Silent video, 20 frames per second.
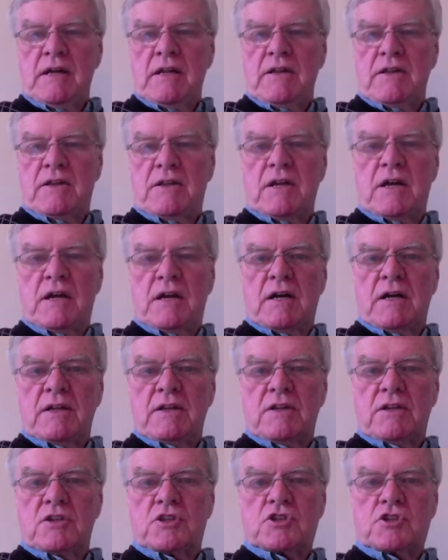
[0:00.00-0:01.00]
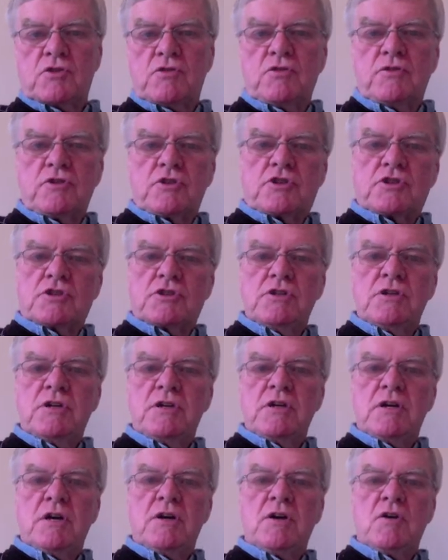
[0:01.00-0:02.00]
the students
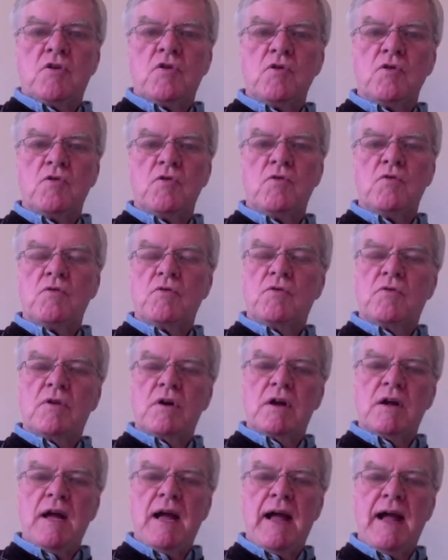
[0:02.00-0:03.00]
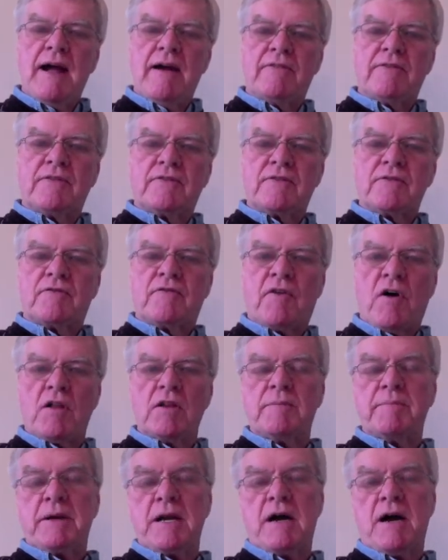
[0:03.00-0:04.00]
who have
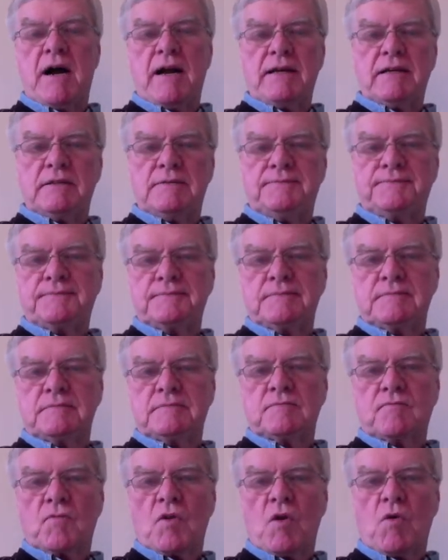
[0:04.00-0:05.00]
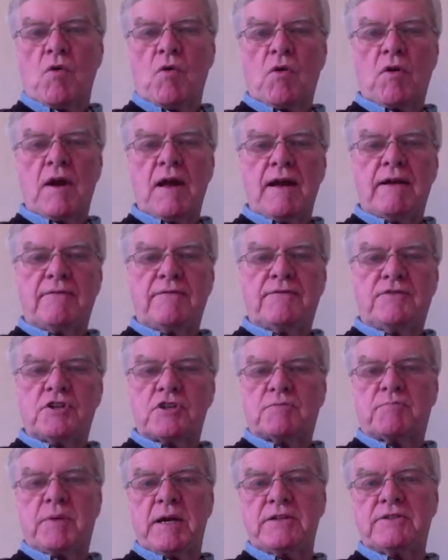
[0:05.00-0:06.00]
fallen behind or have
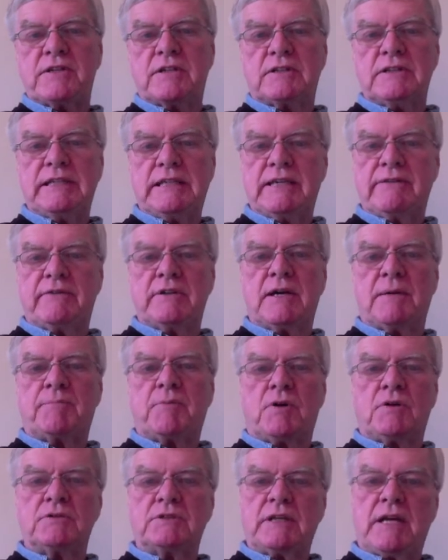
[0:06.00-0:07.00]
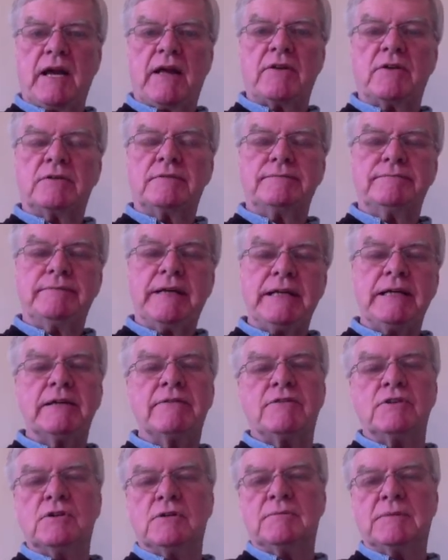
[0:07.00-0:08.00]
just basically given up altogether. Many
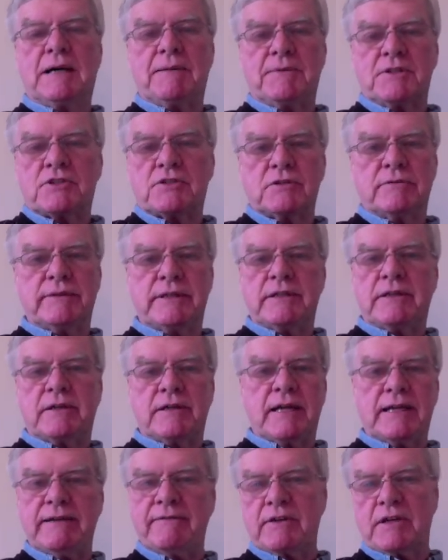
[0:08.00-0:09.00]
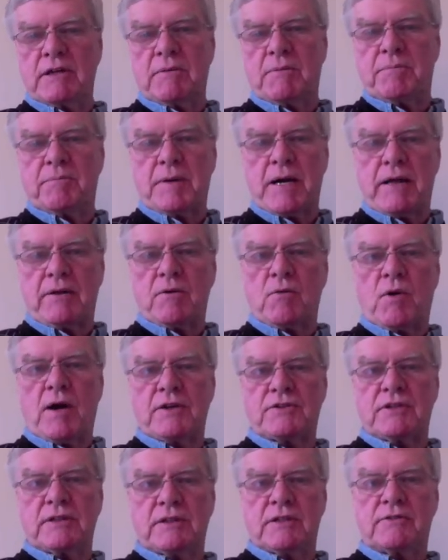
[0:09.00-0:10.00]
of whom, I'm assuming, are not even going to bother
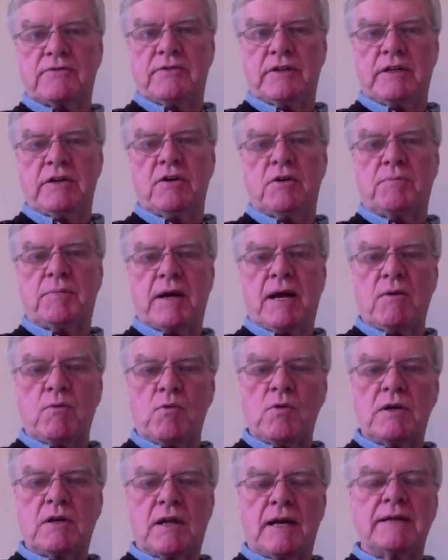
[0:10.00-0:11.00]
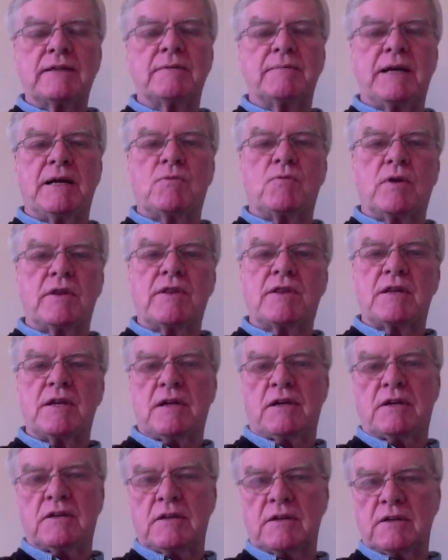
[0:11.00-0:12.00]
watching this video, but I would like to make one thing
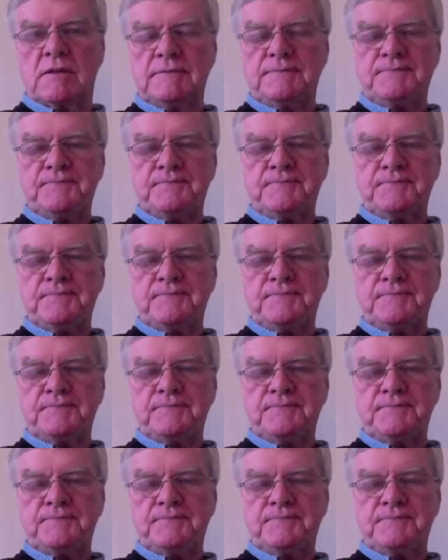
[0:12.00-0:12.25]
clear.